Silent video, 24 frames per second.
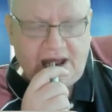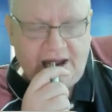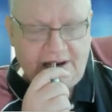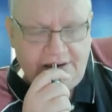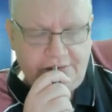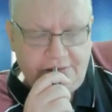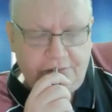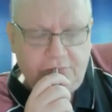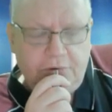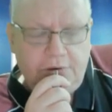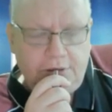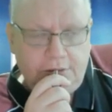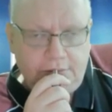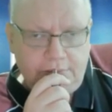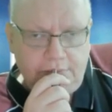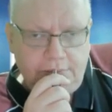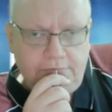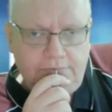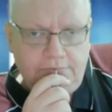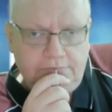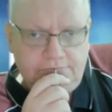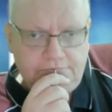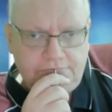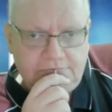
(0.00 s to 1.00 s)
I don't know.
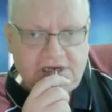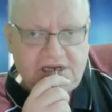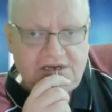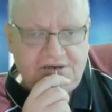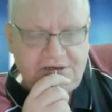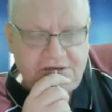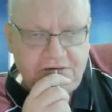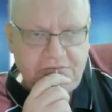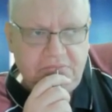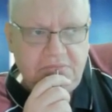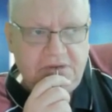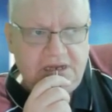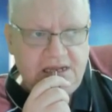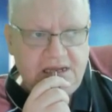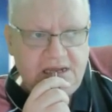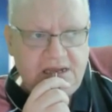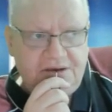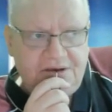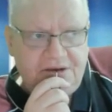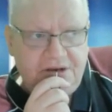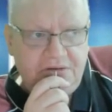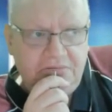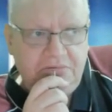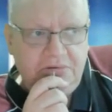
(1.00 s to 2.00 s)
I do, mate.
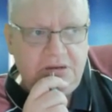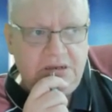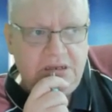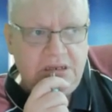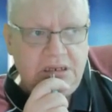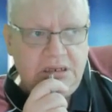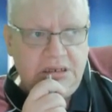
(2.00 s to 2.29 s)
I do.